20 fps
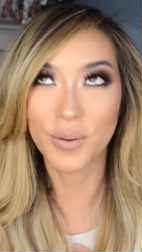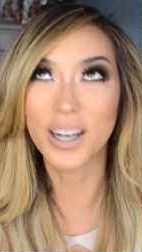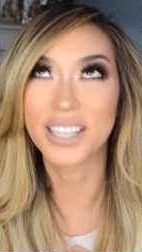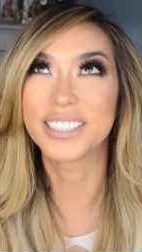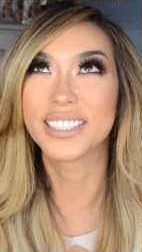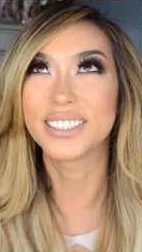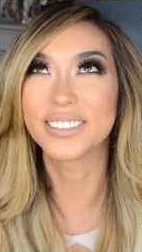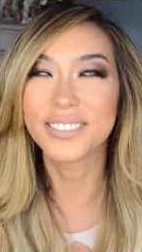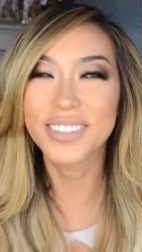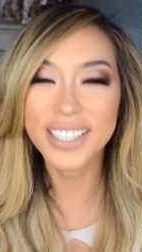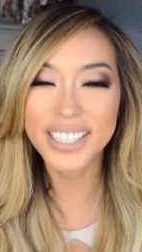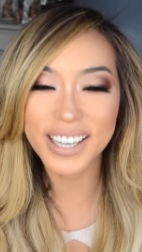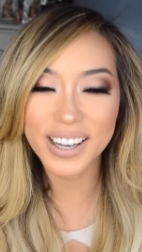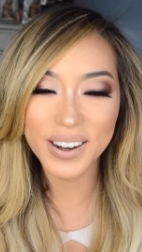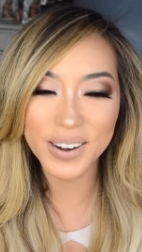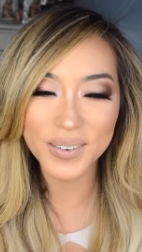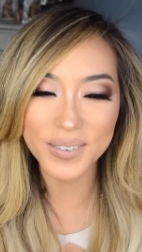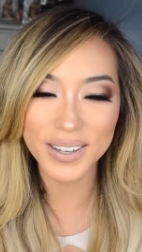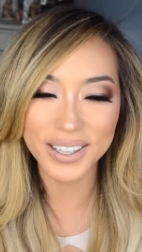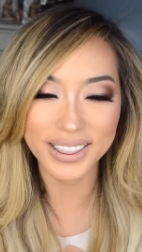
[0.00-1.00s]
watch this
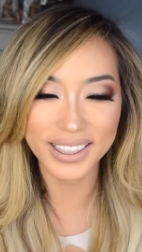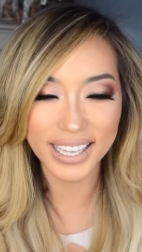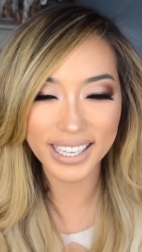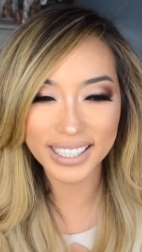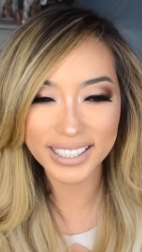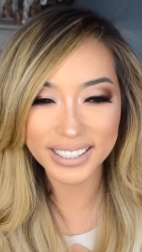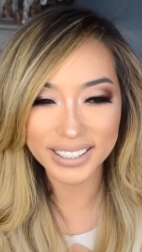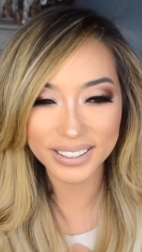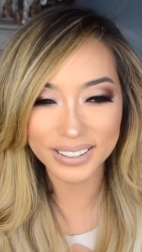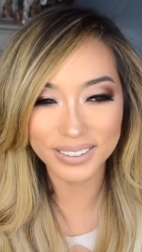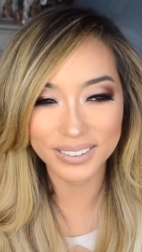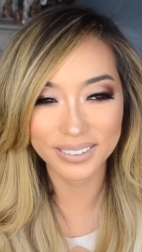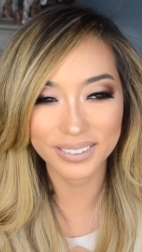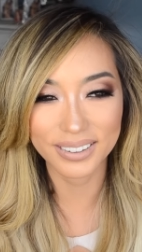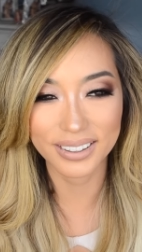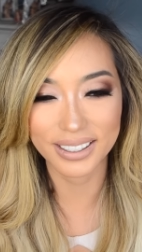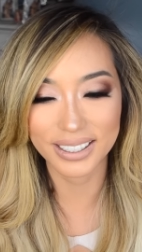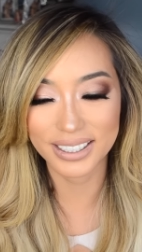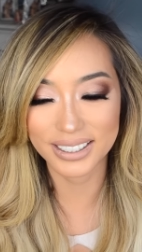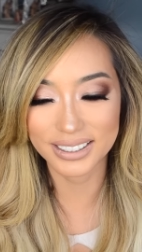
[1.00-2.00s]
video, but thank
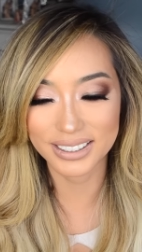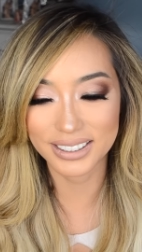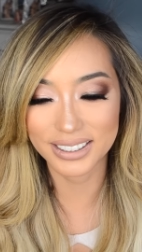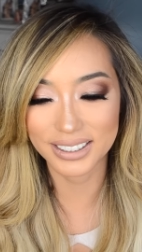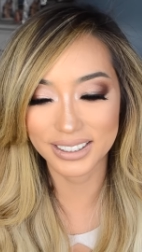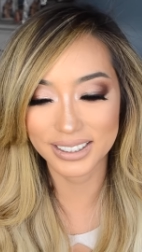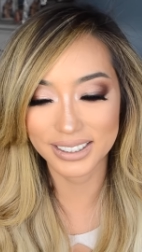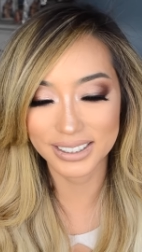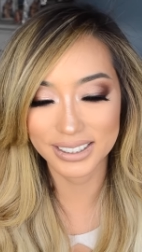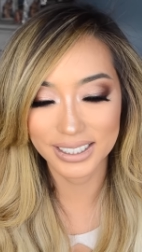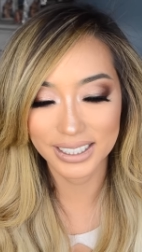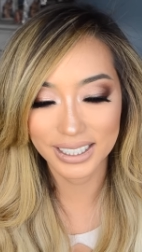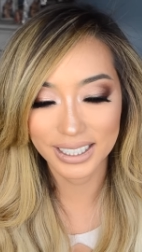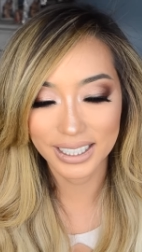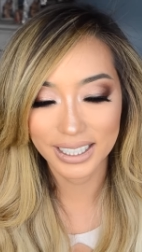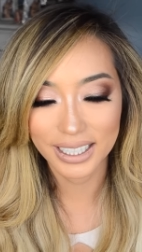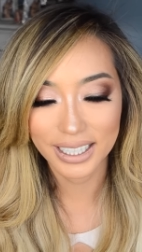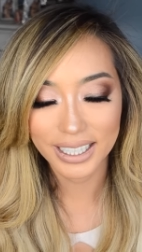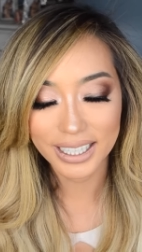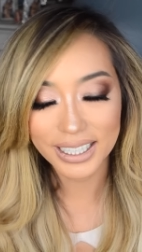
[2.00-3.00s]
you. He's just
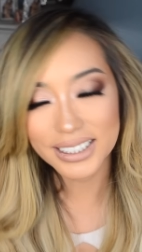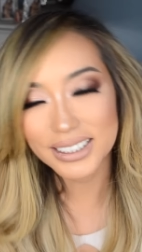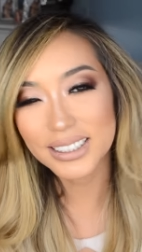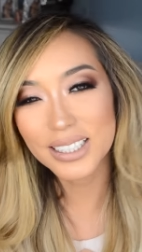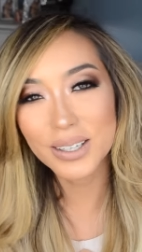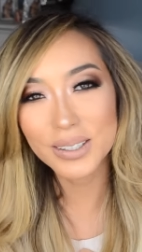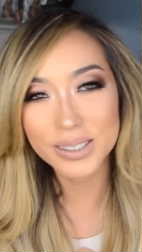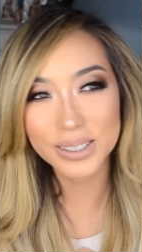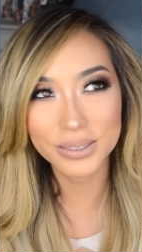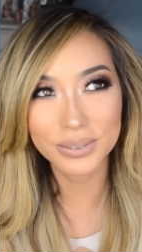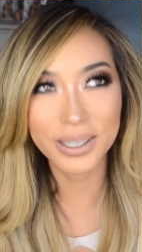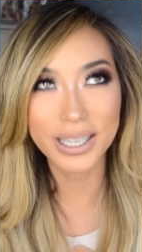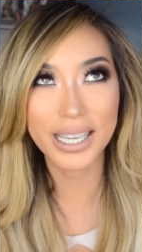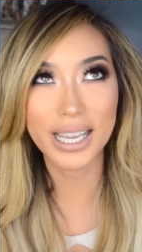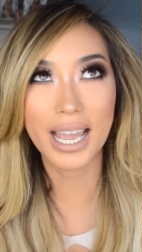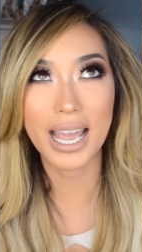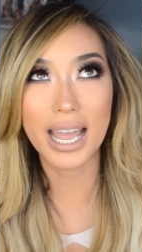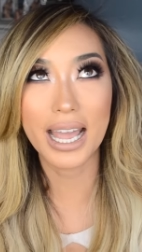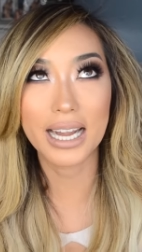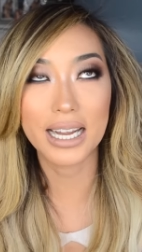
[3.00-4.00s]
He's so
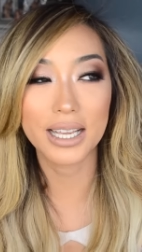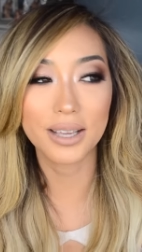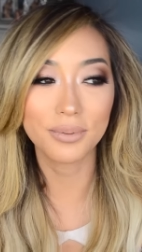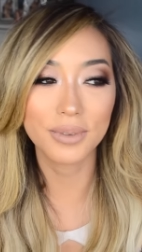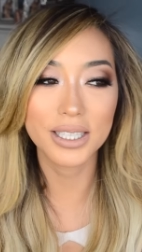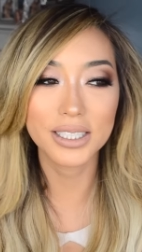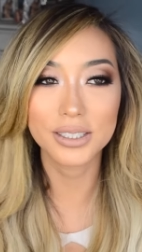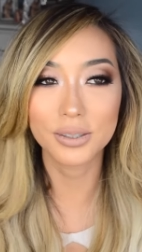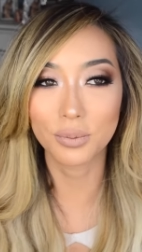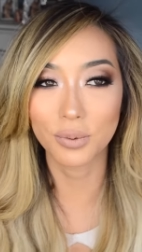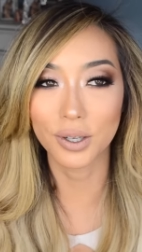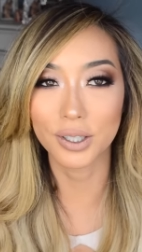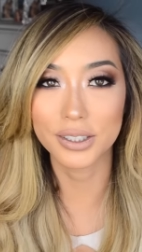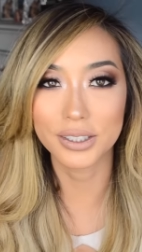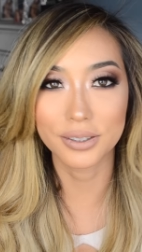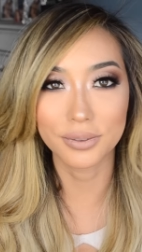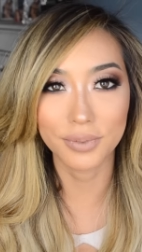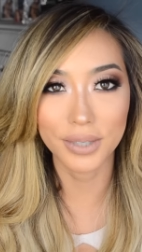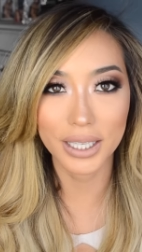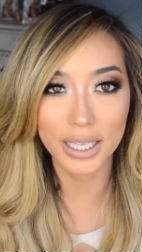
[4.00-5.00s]
sweet and he means the world
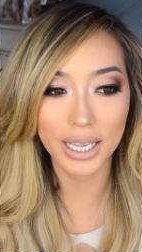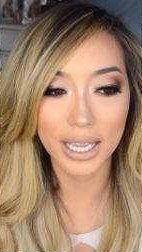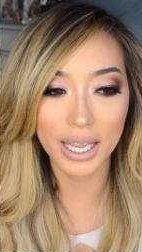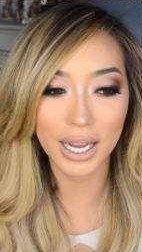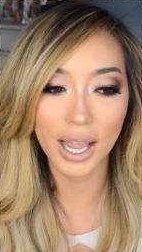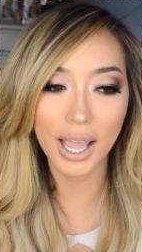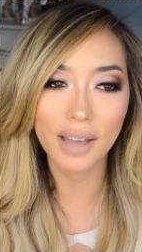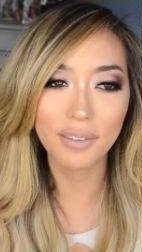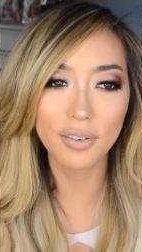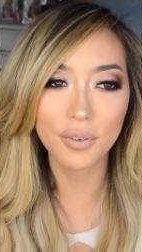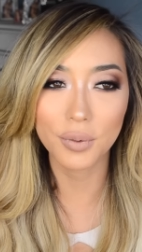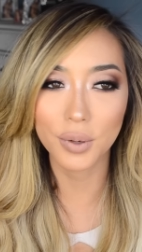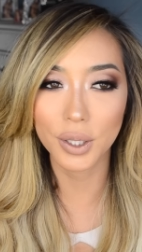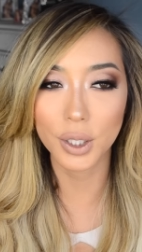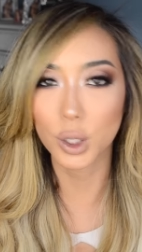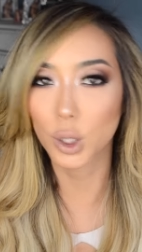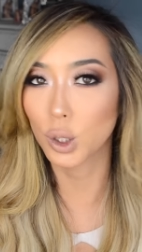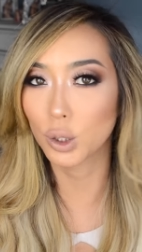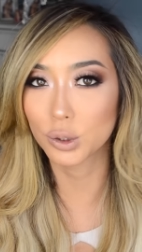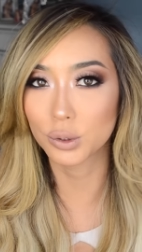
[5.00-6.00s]
to me and I have a
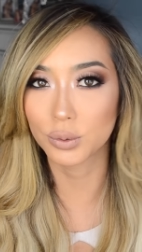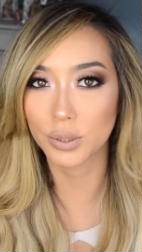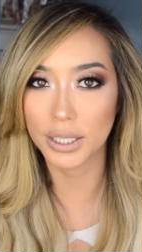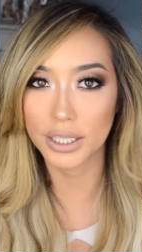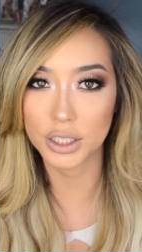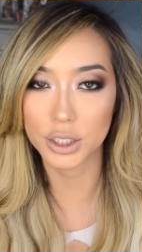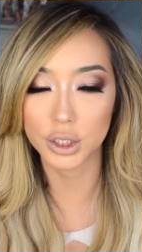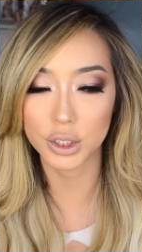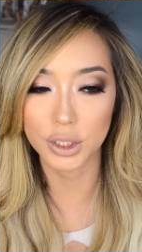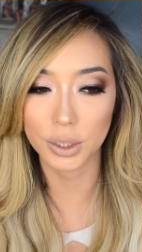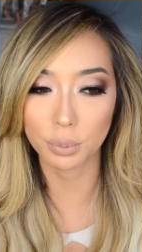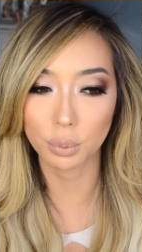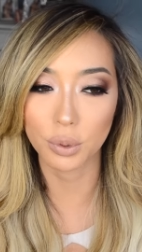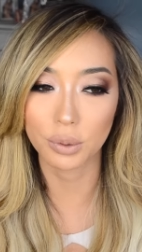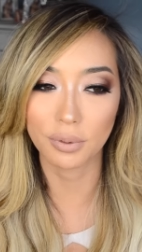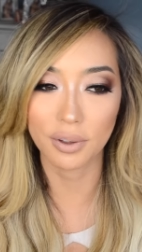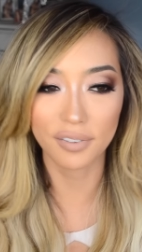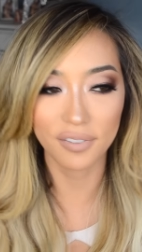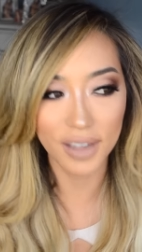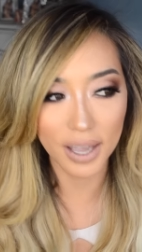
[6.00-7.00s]
really close relationship with
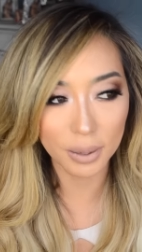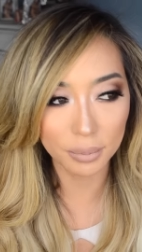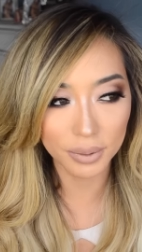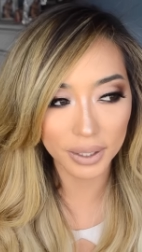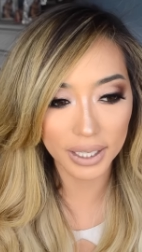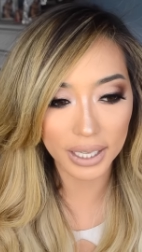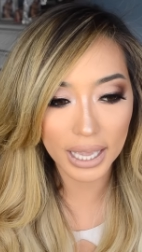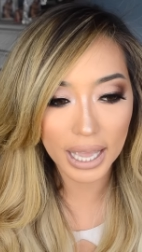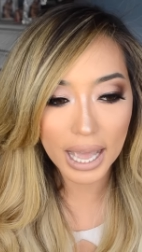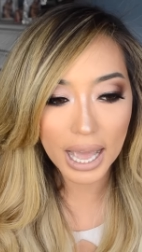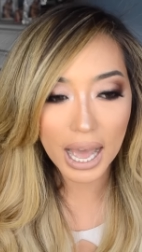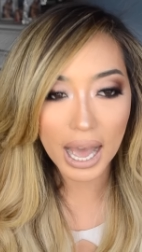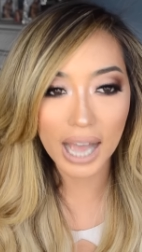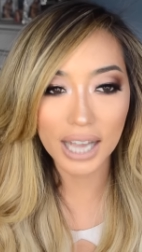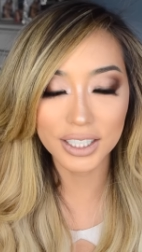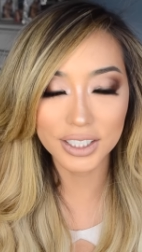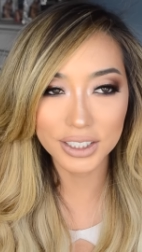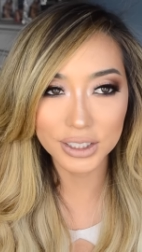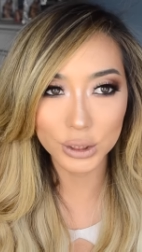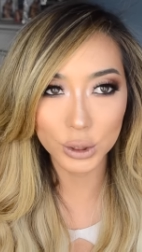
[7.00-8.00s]
my family.
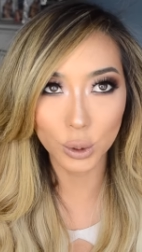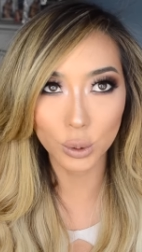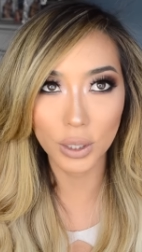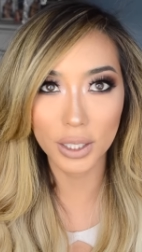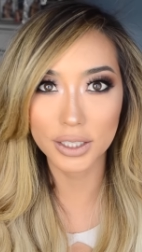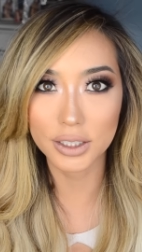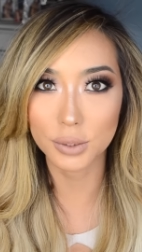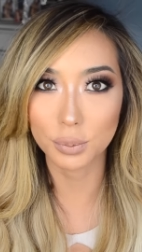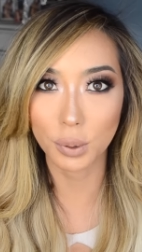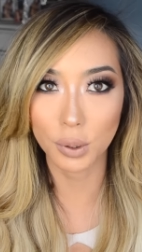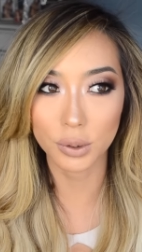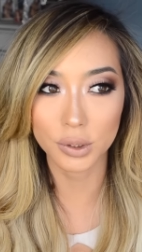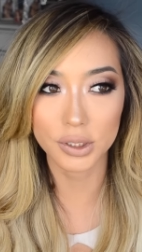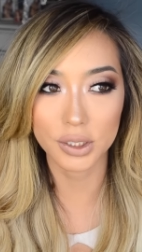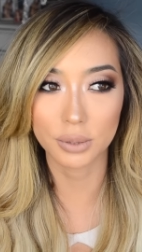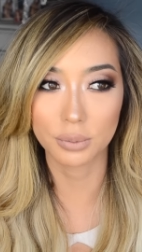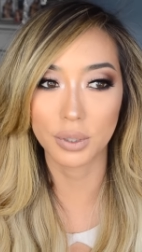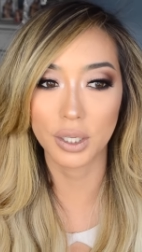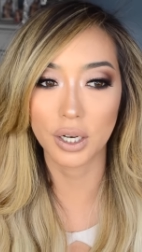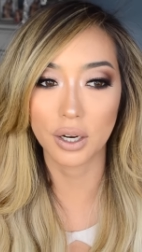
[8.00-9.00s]
I just don't like to post
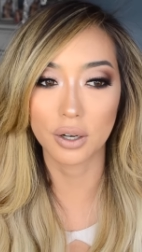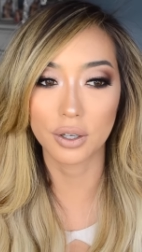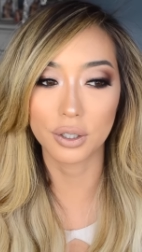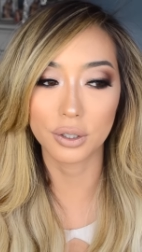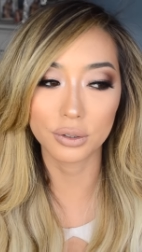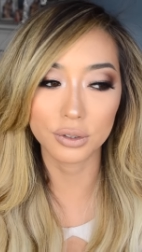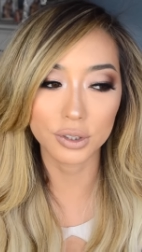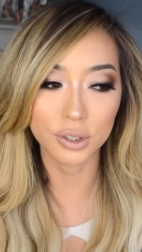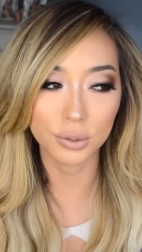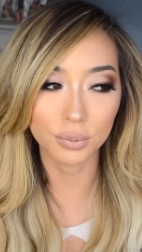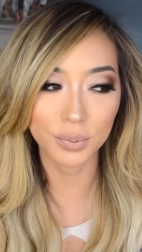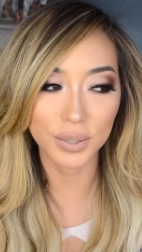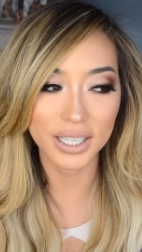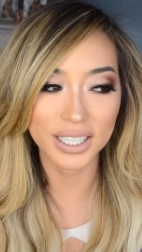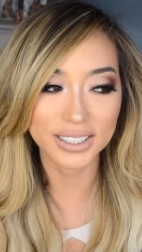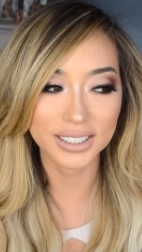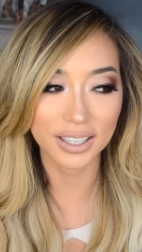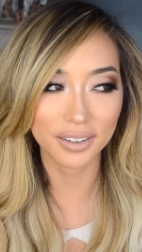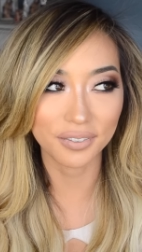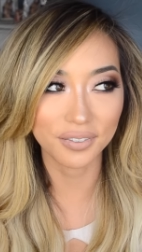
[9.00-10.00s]
them here on YouTube
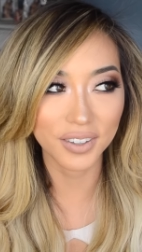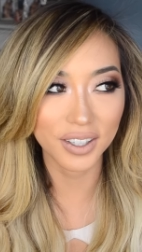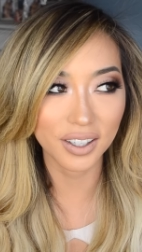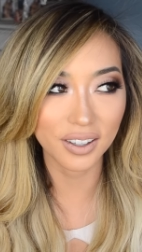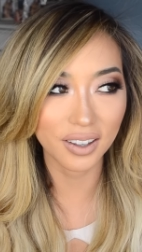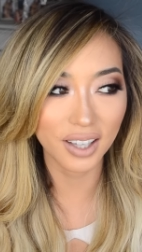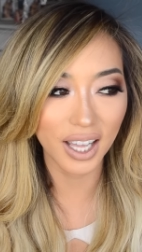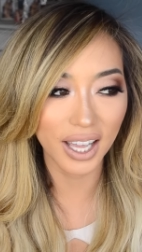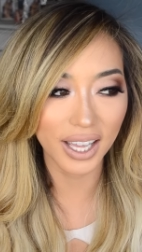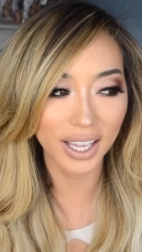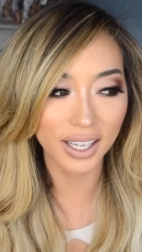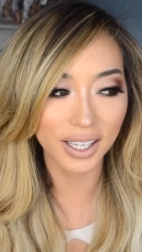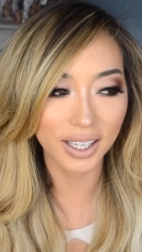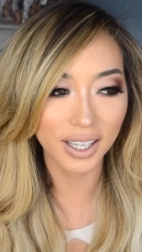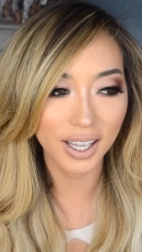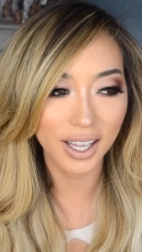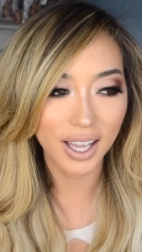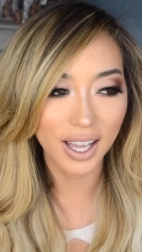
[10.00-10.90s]
because I feel like